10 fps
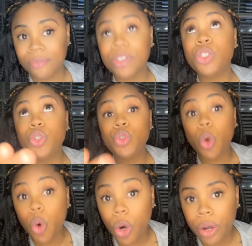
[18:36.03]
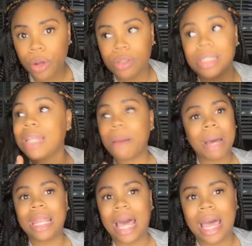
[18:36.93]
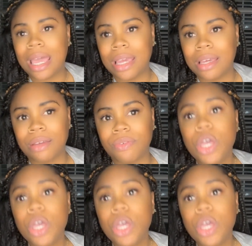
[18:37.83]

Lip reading: It's yours. It's not my life.